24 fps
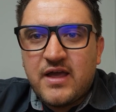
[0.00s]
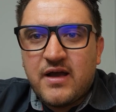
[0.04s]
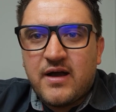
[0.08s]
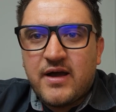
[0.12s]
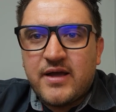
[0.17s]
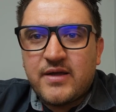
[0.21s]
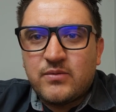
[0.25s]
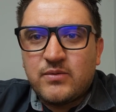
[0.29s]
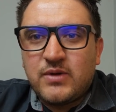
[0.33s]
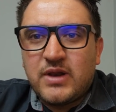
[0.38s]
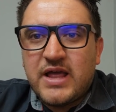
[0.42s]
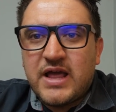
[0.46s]

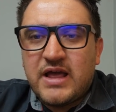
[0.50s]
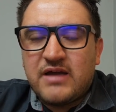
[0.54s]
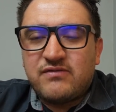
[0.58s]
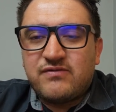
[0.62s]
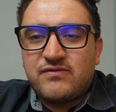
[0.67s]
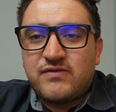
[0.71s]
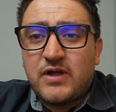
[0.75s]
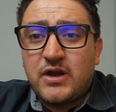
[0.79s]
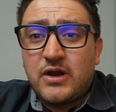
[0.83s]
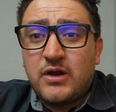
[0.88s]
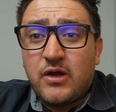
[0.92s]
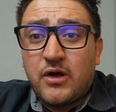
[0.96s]
AI will have
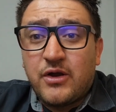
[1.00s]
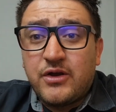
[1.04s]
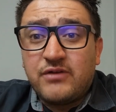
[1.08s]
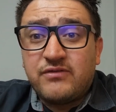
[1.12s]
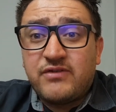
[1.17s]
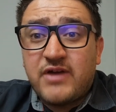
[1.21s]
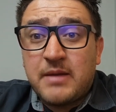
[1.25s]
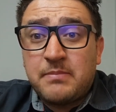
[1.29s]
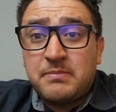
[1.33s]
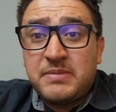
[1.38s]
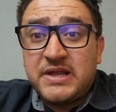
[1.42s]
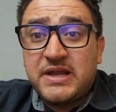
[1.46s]
a lot
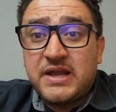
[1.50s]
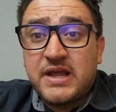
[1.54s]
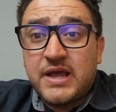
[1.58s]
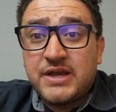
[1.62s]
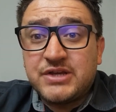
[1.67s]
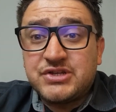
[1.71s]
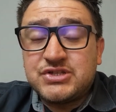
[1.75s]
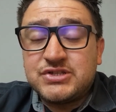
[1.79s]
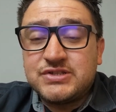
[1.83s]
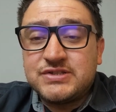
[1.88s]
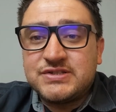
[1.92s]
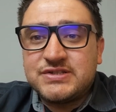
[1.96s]
of
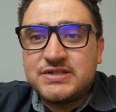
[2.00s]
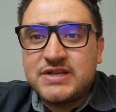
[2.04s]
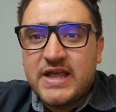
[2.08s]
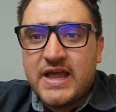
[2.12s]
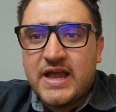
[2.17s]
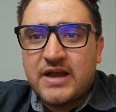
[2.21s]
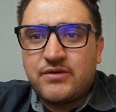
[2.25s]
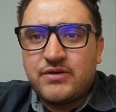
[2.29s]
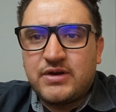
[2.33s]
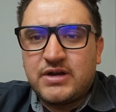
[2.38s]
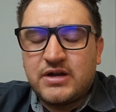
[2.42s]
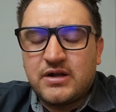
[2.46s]
applications in
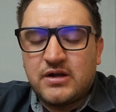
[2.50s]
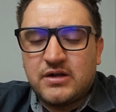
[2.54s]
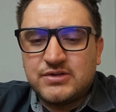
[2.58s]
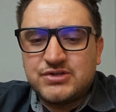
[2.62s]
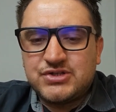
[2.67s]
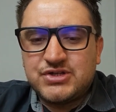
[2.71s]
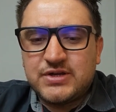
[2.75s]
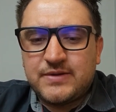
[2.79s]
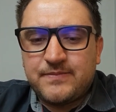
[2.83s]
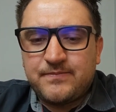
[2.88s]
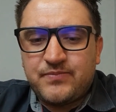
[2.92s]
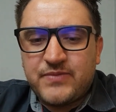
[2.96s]

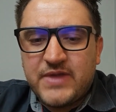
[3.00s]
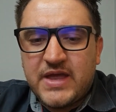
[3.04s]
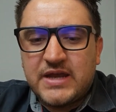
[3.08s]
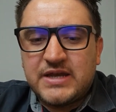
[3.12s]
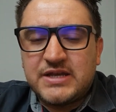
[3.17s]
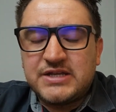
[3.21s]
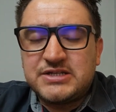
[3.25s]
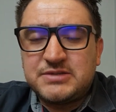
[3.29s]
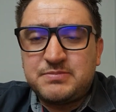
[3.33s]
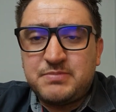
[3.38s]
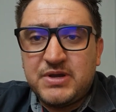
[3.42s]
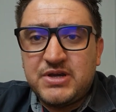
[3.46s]
agriculture.
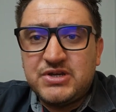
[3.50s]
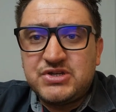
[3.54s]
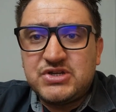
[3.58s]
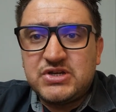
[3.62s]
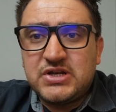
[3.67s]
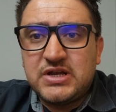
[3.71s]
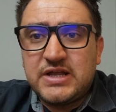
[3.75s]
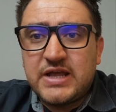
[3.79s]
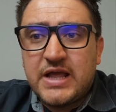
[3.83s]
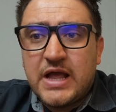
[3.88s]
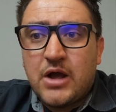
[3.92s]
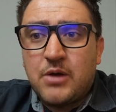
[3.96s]
And
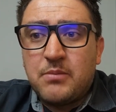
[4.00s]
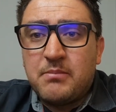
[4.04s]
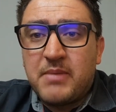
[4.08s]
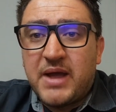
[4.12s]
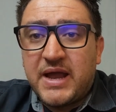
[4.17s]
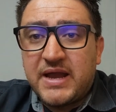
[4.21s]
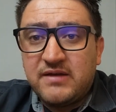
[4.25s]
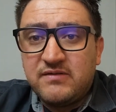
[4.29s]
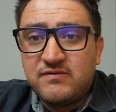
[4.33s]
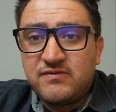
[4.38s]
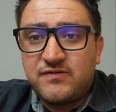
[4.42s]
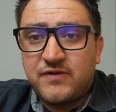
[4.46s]
especially our
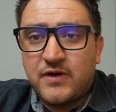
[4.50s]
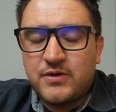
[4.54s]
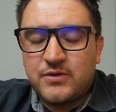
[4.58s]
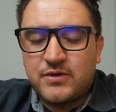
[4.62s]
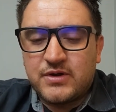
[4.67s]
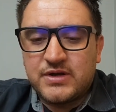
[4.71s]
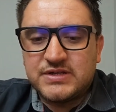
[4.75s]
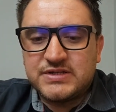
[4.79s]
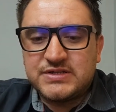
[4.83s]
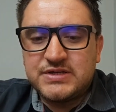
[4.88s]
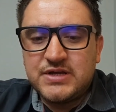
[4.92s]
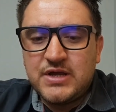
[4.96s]
main
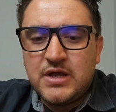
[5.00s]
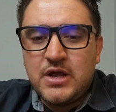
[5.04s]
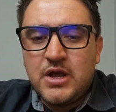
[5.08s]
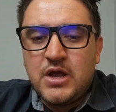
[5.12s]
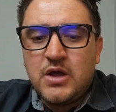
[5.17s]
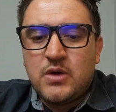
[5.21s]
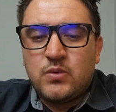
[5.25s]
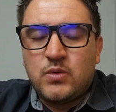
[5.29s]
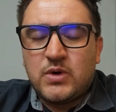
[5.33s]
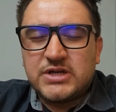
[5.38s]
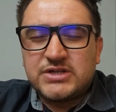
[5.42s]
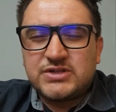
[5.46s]
focus
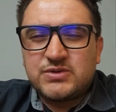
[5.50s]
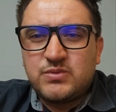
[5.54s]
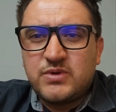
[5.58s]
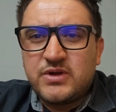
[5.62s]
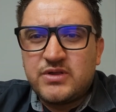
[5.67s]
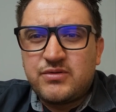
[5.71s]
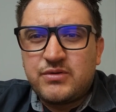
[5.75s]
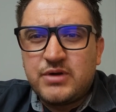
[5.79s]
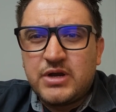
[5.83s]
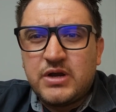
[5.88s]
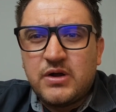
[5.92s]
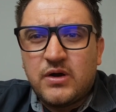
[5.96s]
was
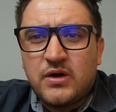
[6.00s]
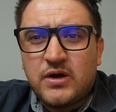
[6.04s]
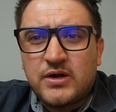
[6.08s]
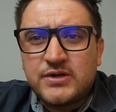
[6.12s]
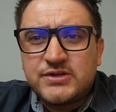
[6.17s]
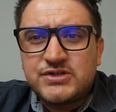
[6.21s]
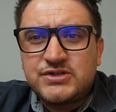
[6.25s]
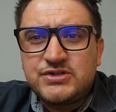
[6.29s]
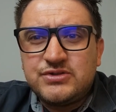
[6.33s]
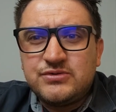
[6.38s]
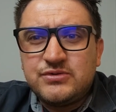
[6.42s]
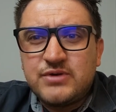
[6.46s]
with
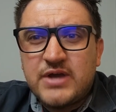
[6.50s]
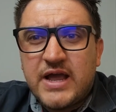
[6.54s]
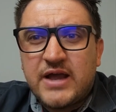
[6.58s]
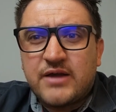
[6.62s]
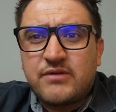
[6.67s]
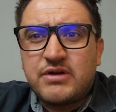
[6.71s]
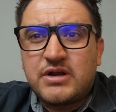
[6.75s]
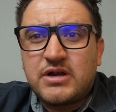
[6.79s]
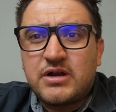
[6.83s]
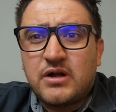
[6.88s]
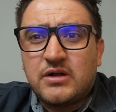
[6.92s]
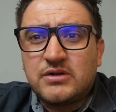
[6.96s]
regards to
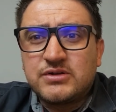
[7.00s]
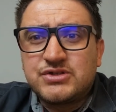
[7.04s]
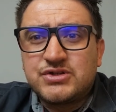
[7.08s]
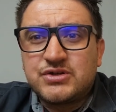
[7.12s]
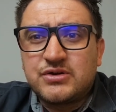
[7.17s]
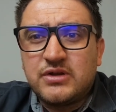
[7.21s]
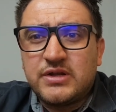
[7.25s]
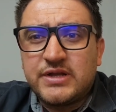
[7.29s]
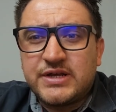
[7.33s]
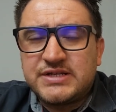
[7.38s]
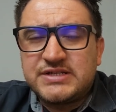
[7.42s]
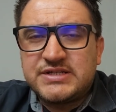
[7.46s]

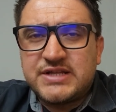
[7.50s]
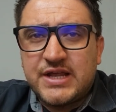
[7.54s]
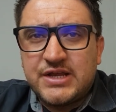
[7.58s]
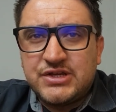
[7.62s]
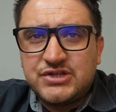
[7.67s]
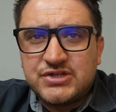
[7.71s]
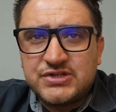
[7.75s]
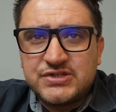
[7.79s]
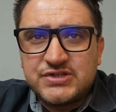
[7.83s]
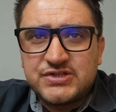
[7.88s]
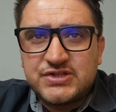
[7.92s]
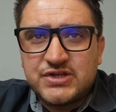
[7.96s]
agricultural
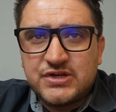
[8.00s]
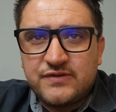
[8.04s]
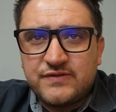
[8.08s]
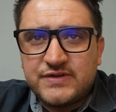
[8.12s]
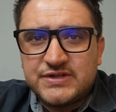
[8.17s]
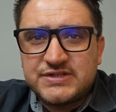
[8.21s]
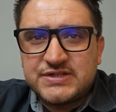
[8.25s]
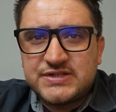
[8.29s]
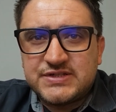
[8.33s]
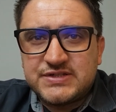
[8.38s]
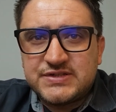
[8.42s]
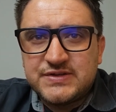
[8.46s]
extension
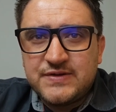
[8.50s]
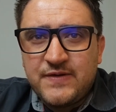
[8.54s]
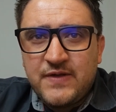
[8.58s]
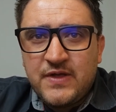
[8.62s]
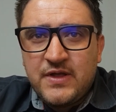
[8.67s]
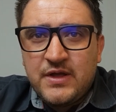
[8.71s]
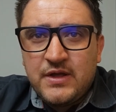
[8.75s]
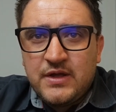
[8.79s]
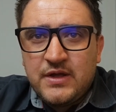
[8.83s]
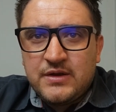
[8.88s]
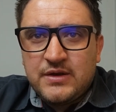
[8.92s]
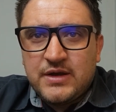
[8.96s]
services.
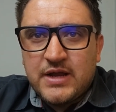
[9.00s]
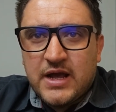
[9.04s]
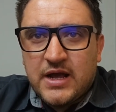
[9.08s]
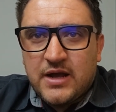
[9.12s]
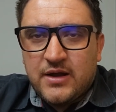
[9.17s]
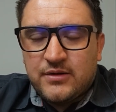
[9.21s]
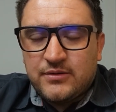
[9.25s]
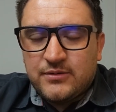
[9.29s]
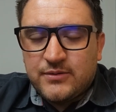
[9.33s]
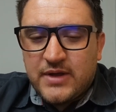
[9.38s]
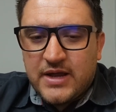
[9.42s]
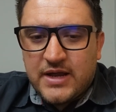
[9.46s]

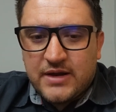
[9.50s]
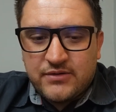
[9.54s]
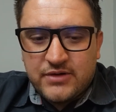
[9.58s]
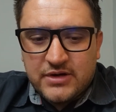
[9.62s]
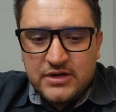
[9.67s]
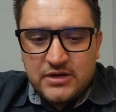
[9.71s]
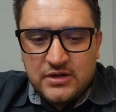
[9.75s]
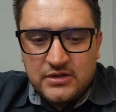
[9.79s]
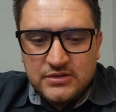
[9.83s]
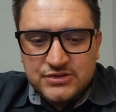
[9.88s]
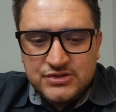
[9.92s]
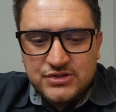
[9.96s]
Now,
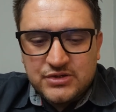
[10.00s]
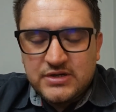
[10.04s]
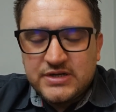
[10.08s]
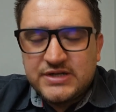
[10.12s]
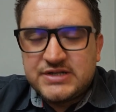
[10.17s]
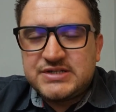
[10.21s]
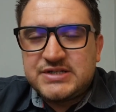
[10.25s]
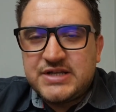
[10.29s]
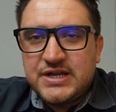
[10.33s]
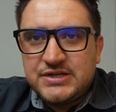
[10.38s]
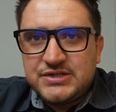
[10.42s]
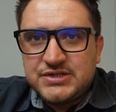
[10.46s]
agricultural
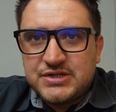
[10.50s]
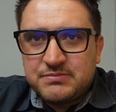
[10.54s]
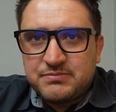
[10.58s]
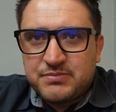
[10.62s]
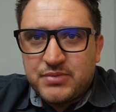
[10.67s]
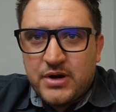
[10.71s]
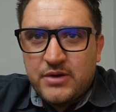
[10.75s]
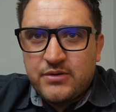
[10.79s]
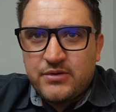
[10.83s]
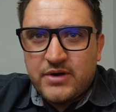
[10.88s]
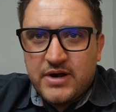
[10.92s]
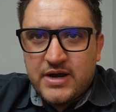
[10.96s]
extension
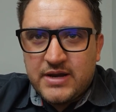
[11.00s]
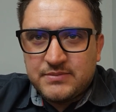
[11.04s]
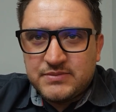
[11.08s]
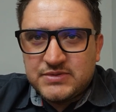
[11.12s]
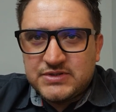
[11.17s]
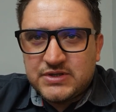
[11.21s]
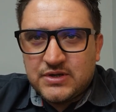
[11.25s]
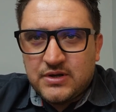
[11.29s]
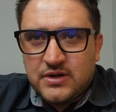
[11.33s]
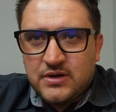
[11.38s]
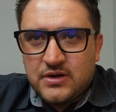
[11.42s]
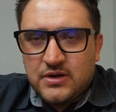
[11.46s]

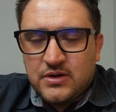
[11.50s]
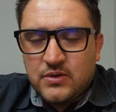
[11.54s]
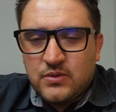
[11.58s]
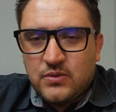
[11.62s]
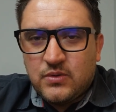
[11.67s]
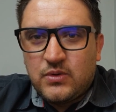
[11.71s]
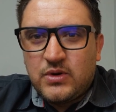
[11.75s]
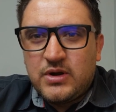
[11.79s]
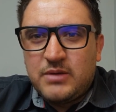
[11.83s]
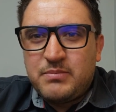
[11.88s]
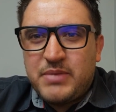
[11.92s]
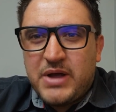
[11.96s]
programs are
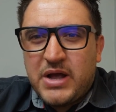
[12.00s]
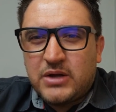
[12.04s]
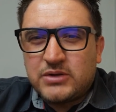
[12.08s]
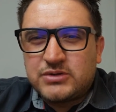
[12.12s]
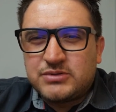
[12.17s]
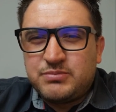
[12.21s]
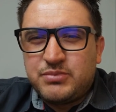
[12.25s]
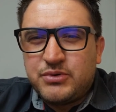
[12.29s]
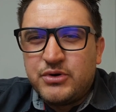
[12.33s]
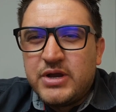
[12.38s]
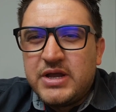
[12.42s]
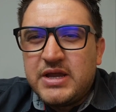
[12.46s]
all
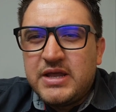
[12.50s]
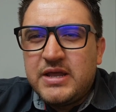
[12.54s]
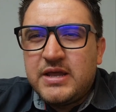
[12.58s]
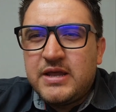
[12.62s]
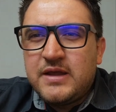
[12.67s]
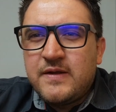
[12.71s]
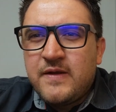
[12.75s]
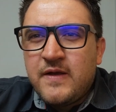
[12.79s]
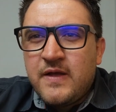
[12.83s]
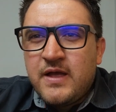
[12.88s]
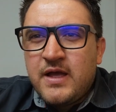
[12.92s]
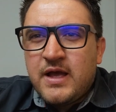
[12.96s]
about
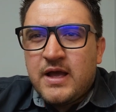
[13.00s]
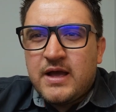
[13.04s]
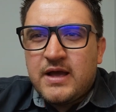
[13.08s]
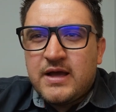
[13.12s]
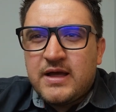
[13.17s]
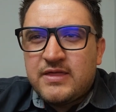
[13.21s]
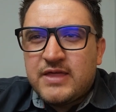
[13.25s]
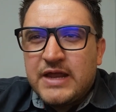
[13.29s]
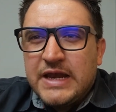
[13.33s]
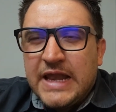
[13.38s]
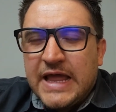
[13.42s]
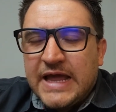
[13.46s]
bringing
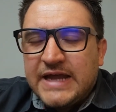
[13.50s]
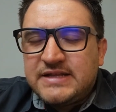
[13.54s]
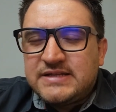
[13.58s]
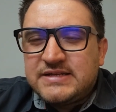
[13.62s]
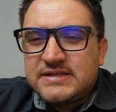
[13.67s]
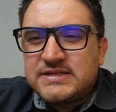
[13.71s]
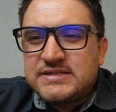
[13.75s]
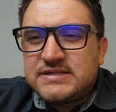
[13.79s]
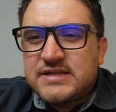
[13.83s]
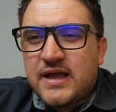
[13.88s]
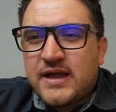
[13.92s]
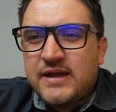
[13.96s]
uh, the
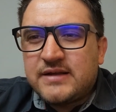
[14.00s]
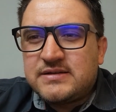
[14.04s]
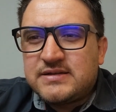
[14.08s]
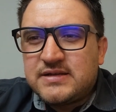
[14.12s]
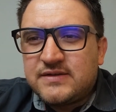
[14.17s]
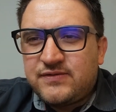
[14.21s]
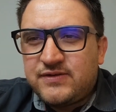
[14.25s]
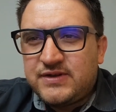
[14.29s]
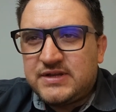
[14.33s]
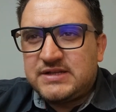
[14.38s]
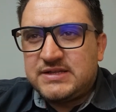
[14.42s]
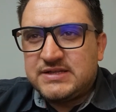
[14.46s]
latest
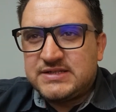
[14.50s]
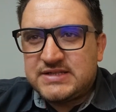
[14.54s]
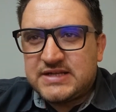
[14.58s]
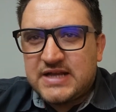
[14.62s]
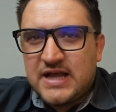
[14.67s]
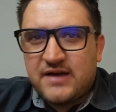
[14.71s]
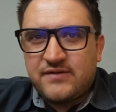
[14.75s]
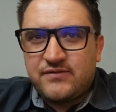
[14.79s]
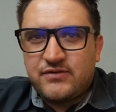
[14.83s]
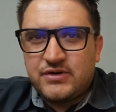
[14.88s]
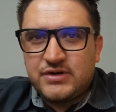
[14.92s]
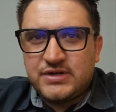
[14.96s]
scientific
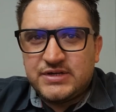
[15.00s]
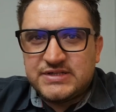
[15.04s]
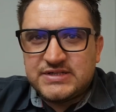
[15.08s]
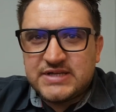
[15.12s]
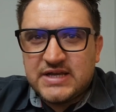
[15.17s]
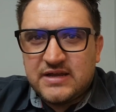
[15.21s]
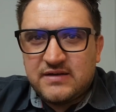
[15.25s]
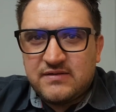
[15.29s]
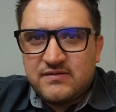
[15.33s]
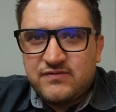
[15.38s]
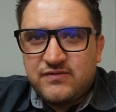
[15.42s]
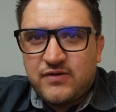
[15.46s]
discoveries
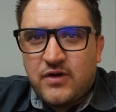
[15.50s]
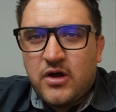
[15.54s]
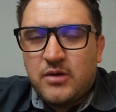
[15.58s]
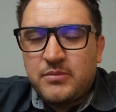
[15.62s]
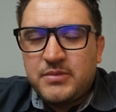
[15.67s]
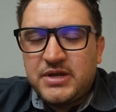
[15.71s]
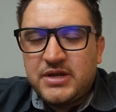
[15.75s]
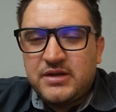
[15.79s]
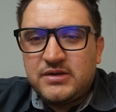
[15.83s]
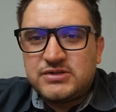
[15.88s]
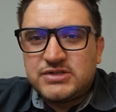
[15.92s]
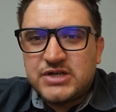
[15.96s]
and
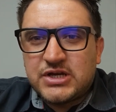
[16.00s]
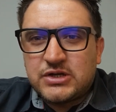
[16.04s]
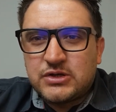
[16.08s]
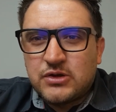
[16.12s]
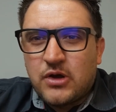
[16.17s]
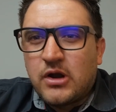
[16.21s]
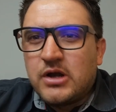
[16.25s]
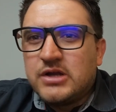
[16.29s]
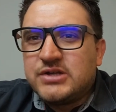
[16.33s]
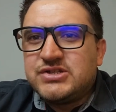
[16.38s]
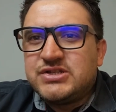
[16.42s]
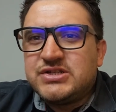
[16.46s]
farming
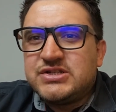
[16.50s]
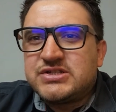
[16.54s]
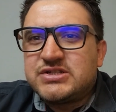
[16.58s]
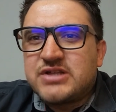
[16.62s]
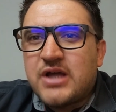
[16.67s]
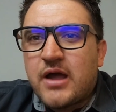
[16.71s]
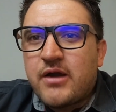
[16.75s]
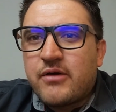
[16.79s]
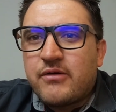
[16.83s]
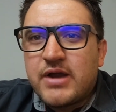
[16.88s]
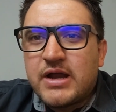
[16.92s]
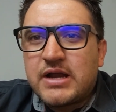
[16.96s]
technologies
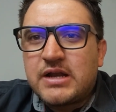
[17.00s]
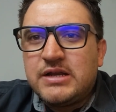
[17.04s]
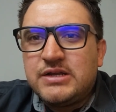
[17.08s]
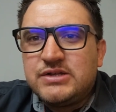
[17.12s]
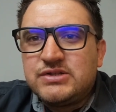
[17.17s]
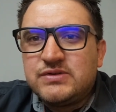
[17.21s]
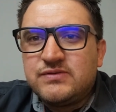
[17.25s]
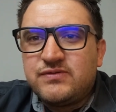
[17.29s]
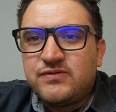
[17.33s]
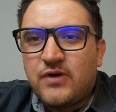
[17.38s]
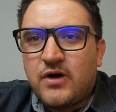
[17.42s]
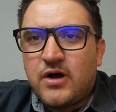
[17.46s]
directly
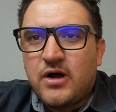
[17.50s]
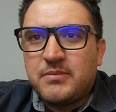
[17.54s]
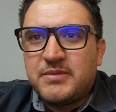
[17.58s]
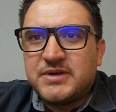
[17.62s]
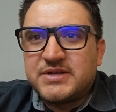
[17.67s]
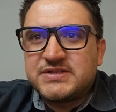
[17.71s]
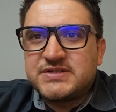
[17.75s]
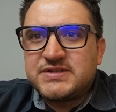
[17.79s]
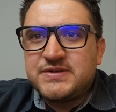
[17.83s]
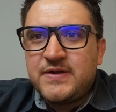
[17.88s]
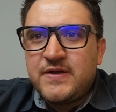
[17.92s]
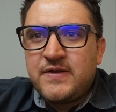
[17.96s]
to
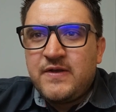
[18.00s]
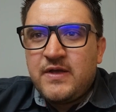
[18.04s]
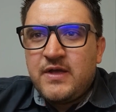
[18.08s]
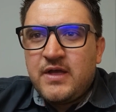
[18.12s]
farmers.